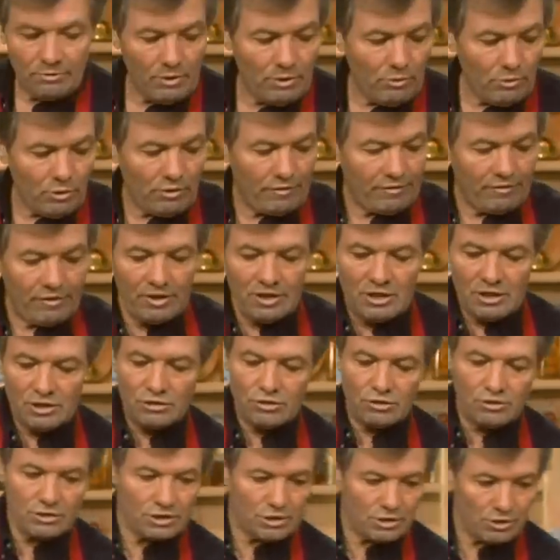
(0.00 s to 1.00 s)
We want to finish
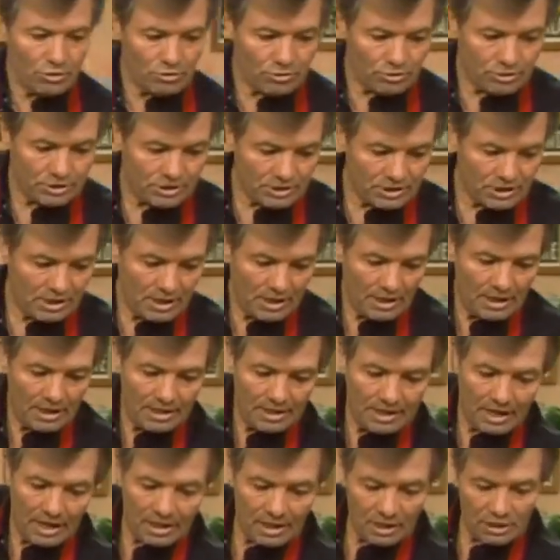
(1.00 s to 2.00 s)
the sauce.
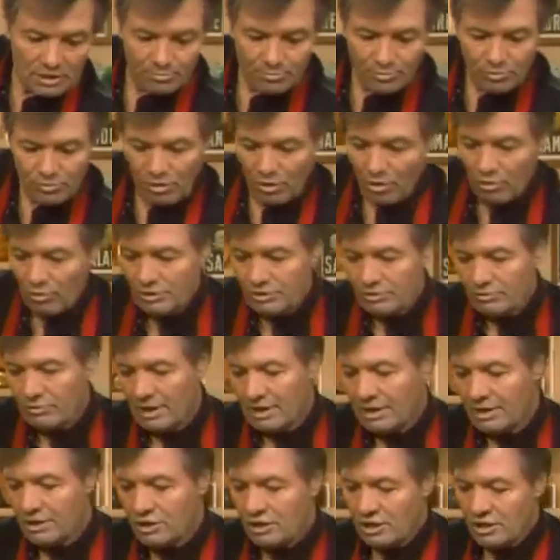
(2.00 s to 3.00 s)
That is, put
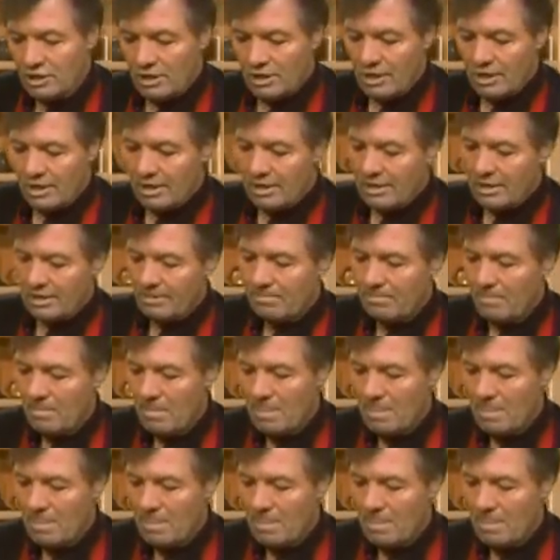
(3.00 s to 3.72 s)
horseradish in there,